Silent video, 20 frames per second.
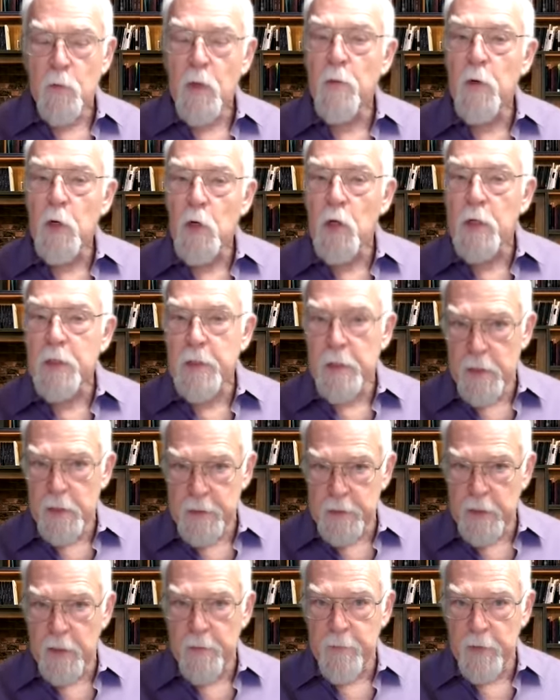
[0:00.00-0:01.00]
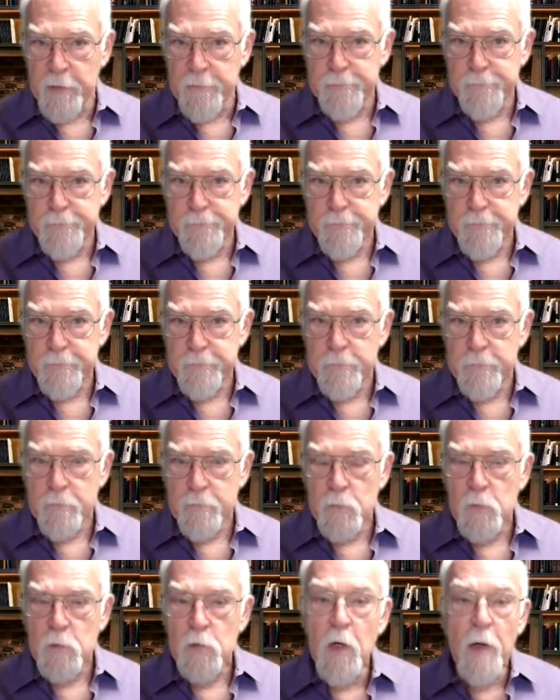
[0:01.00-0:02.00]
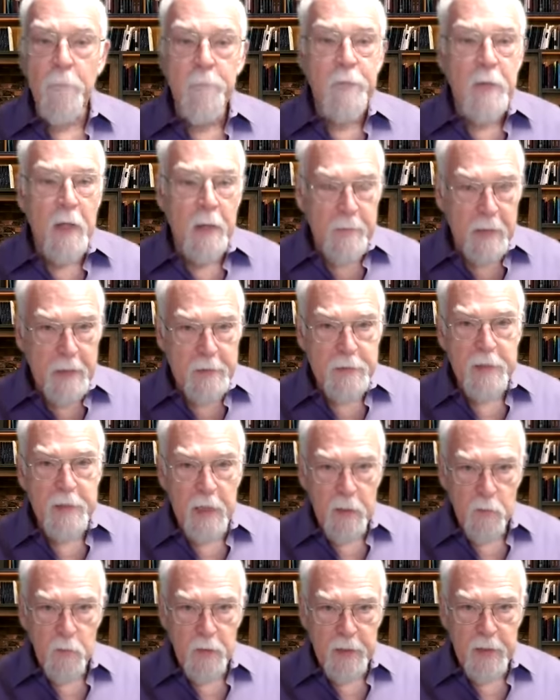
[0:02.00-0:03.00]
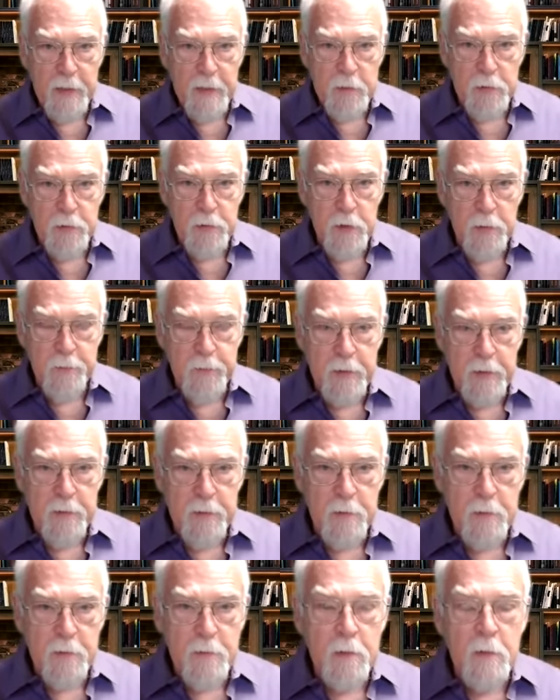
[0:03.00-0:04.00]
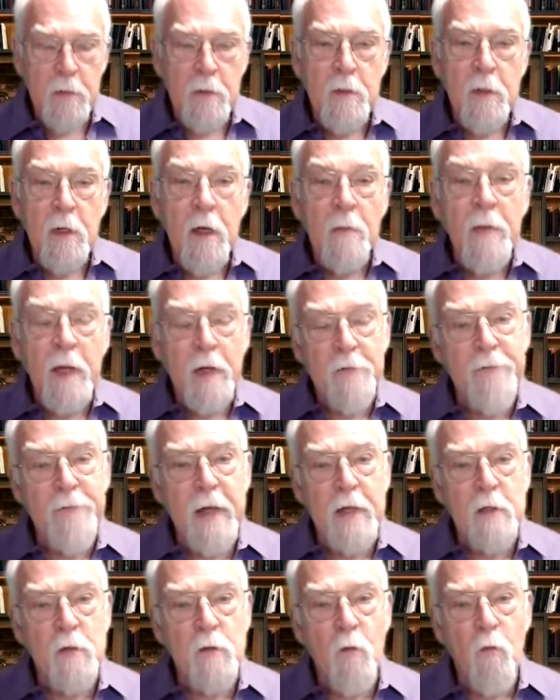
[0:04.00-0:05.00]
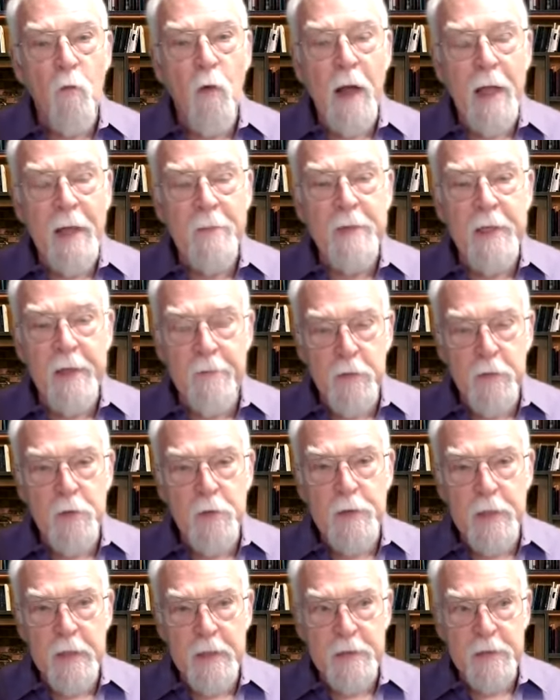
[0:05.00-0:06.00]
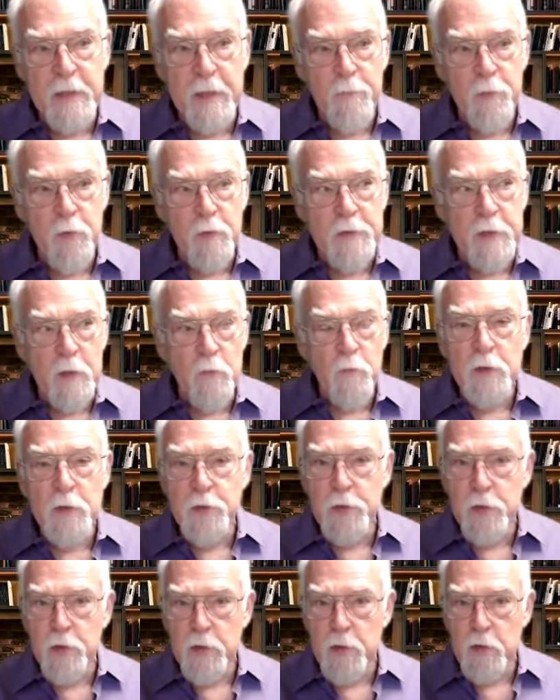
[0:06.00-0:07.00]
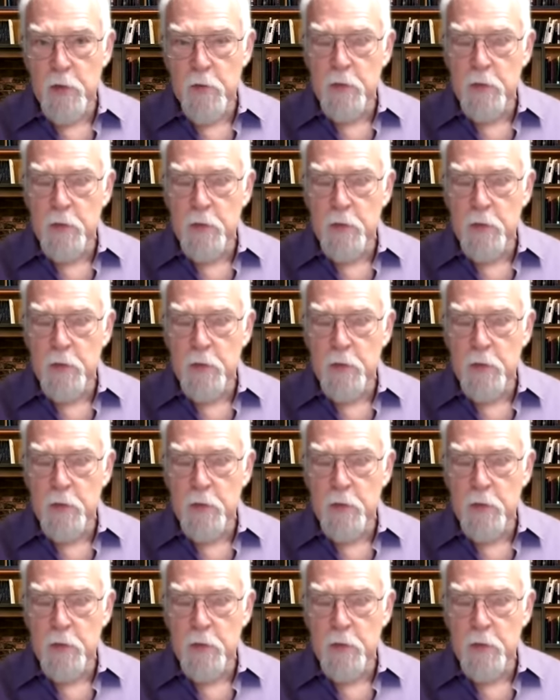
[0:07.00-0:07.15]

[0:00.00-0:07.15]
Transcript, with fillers: we would look dumber. So I'm not saying we're getting stupid. Matter of fact, why I'm giving you that example is I want you to